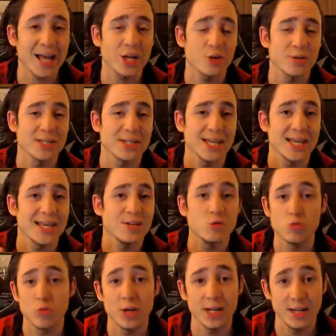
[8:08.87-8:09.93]
accuracy
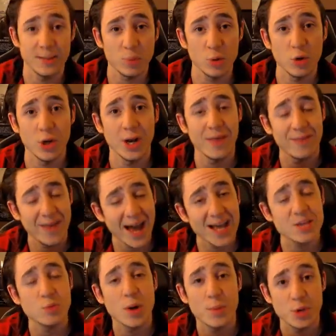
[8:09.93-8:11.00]
is really important, and that is why